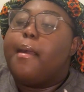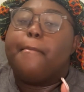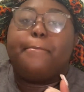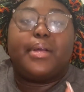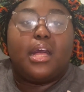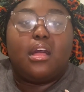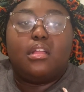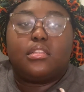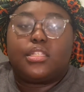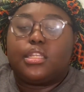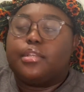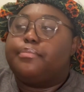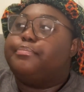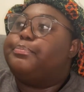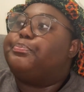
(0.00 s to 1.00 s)
but
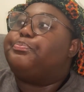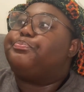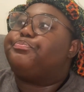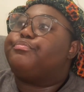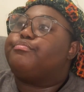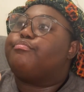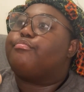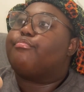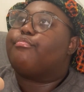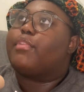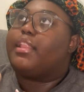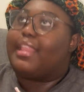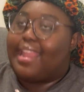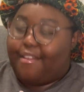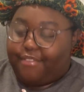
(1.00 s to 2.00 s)

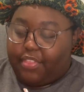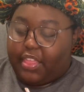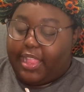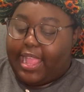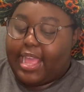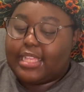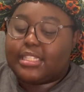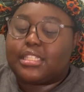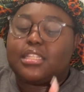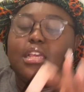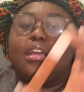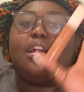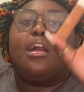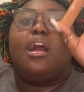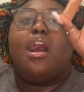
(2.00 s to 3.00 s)
nevertheless,
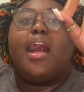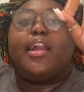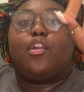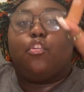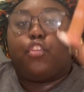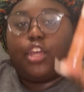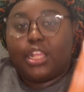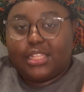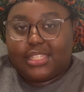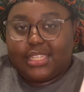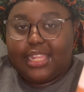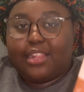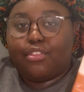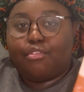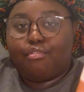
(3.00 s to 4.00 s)
I got the
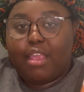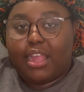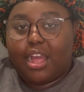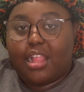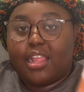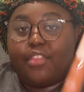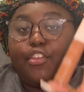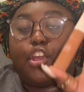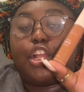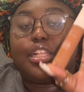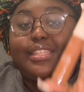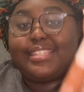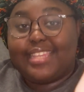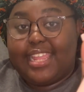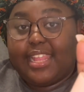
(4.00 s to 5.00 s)
concealer in the right color. The
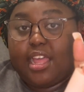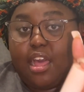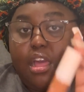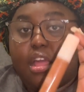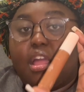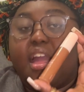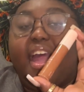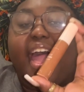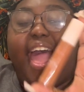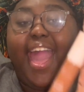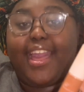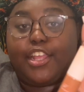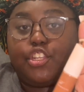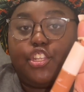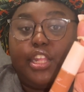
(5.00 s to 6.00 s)
concealer
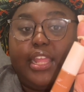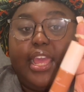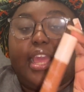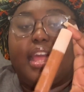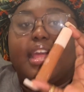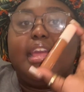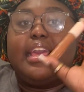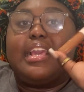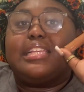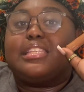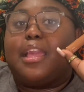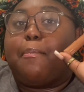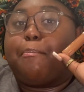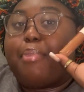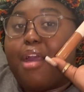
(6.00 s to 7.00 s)
actually is
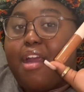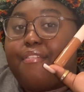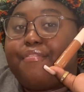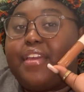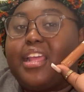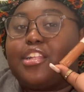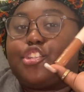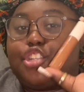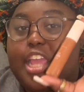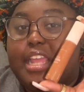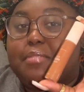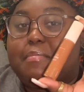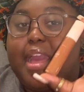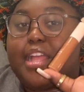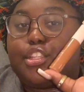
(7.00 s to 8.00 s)
a perfect
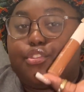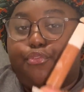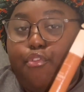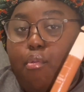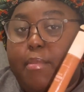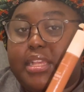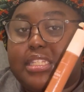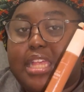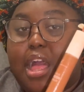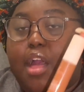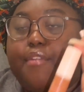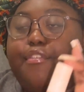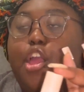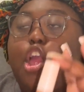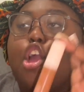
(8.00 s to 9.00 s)
shade match for
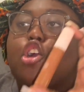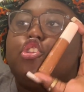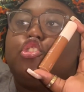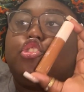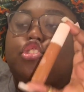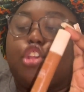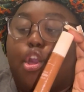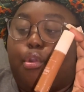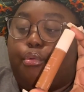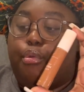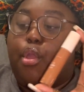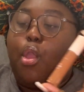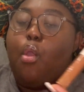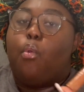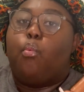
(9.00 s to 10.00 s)
myself. So
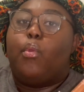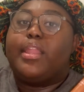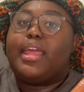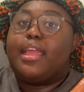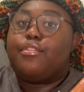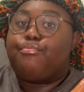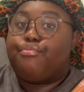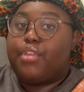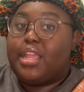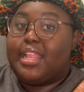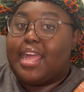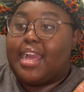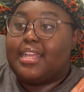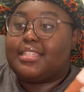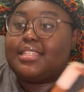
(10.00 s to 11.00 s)
when I'd
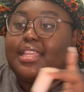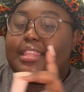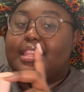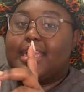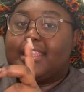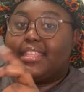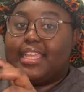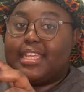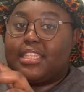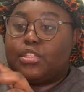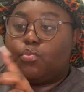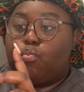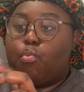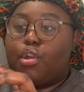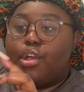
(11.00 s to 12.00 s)
realized that this
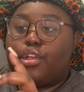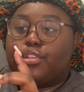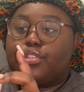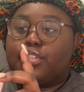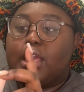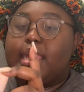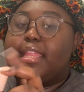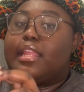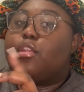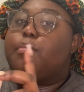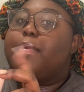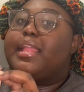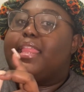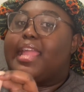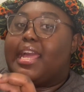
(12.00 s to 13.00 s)
was a little
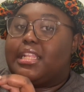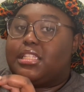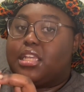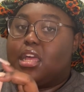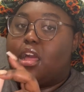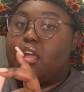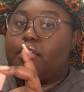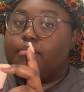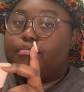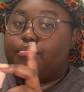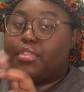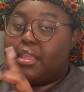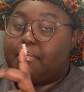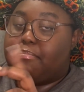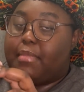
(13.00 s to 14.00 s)
bit lighter
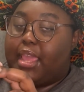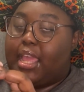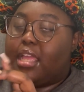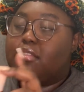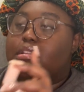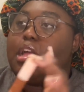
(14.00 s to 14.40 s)
than me,